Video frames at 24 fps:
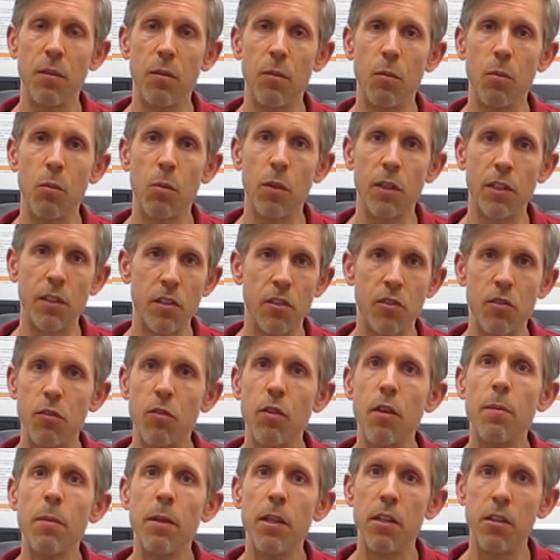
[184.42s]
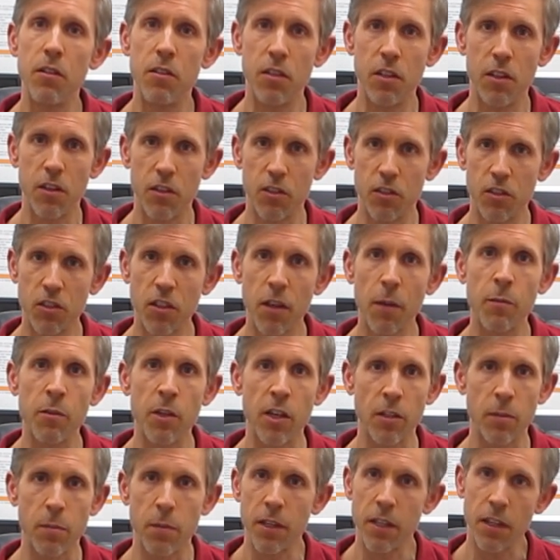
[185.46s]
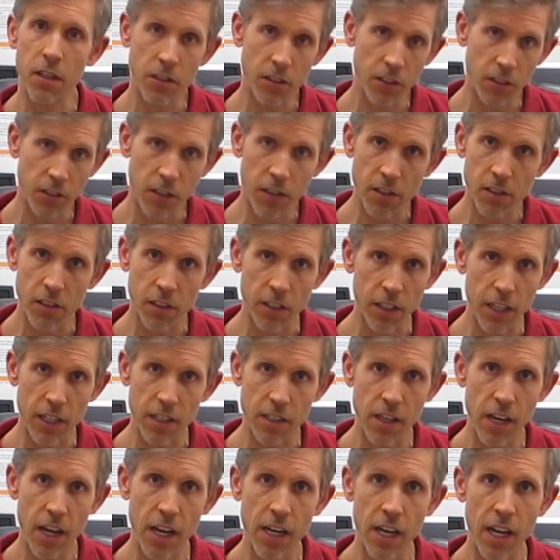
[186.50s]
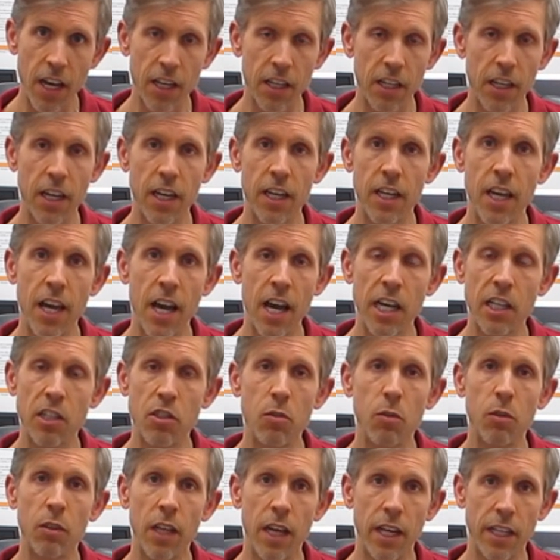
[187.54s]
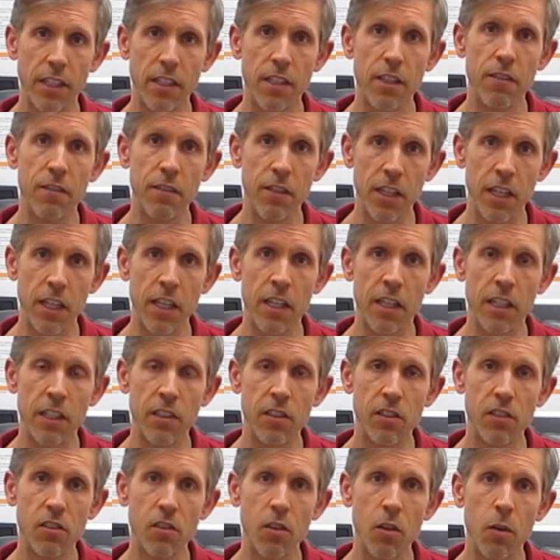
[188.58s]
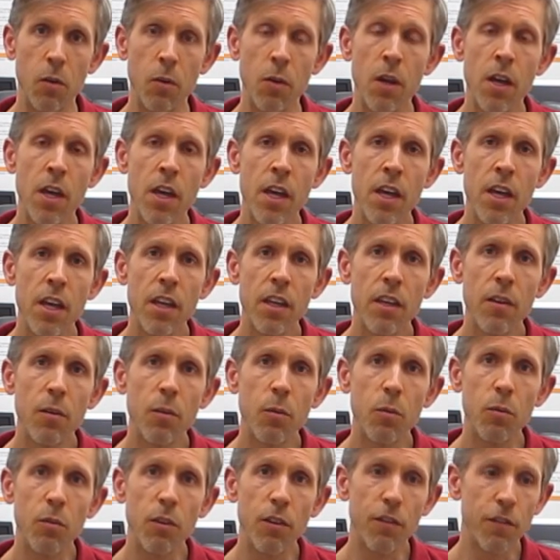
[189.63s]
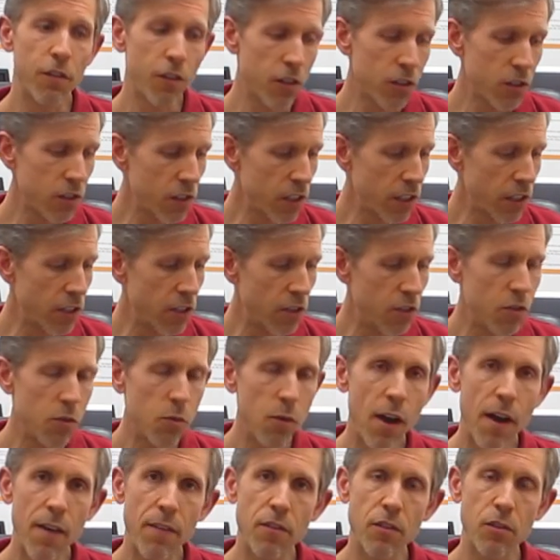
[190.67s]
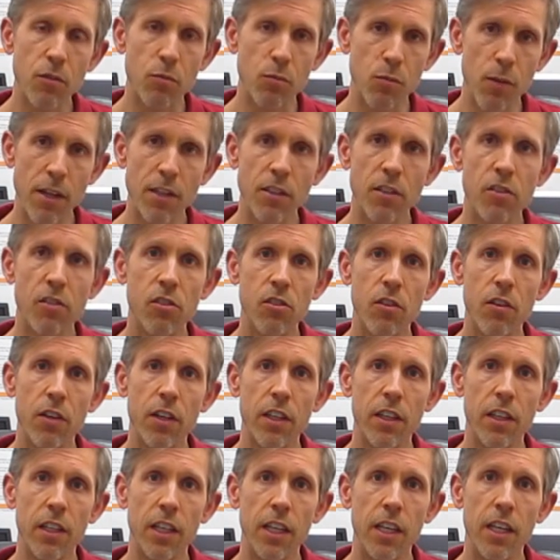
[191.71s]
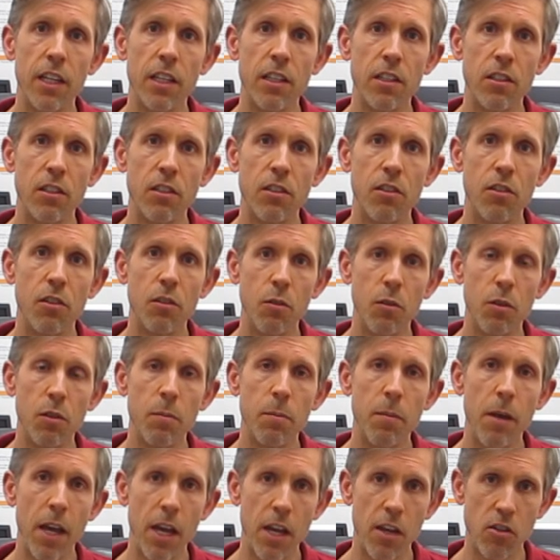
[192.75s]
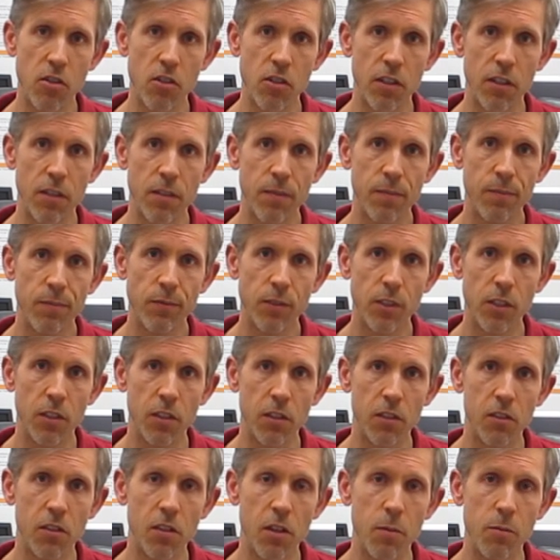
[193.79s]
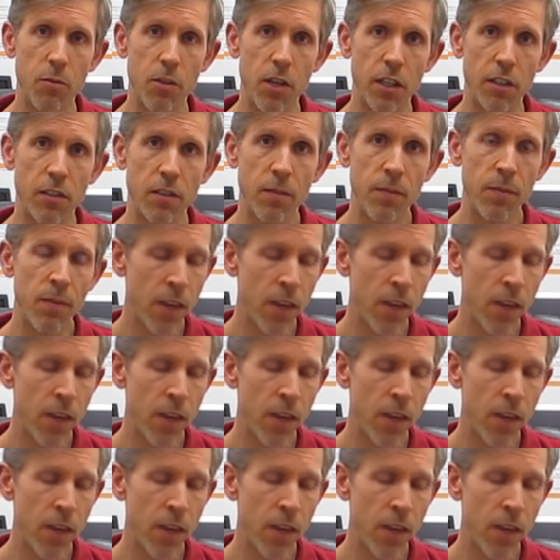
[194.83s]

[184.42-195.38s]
what's attributed to your subject, because it doesn't contain any actual activity in it. So the first thing to do after registering the kit to the patient, to the subject,